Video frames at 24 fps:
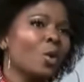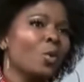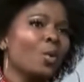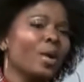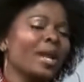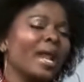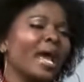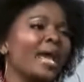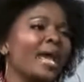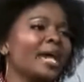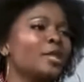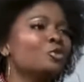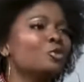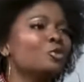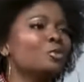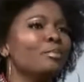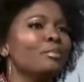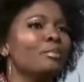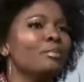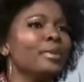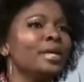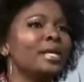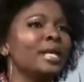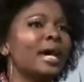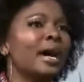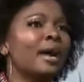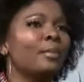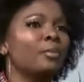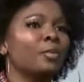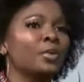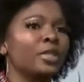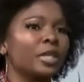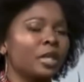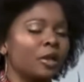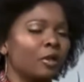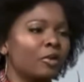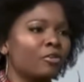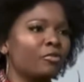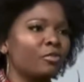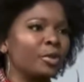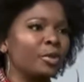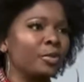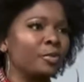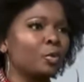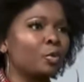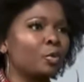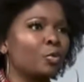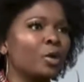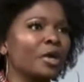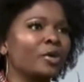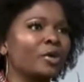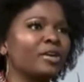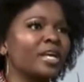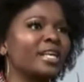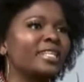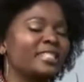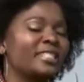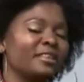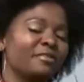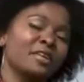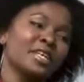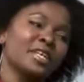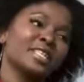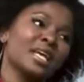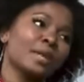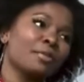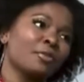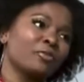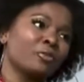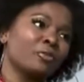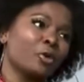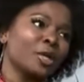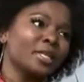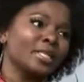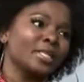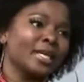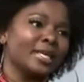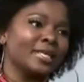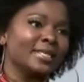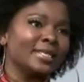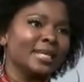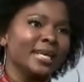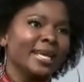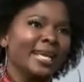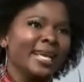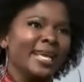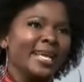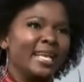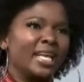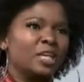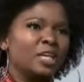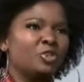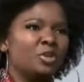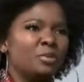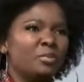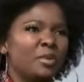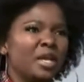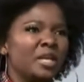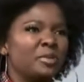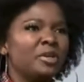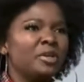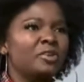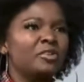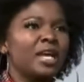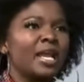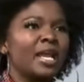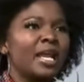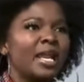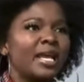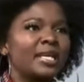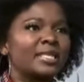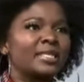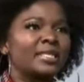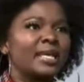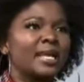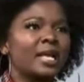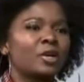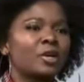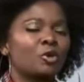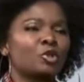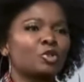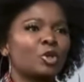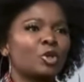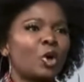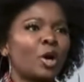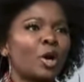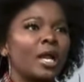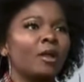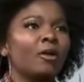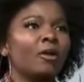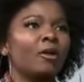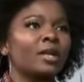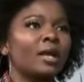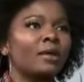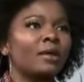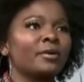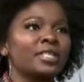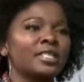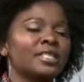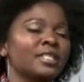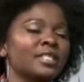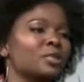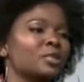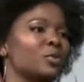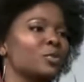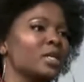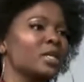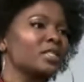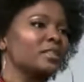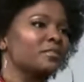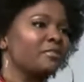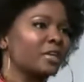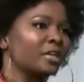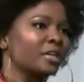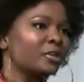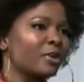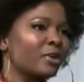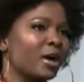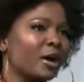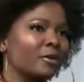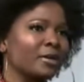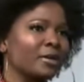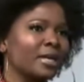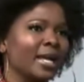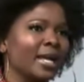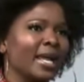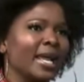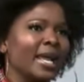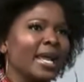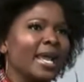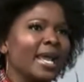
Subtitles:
When I had to meet up with a lot of people who create different type of content, it actually made me realize that I don't talk a lot. I was just with a different crowd.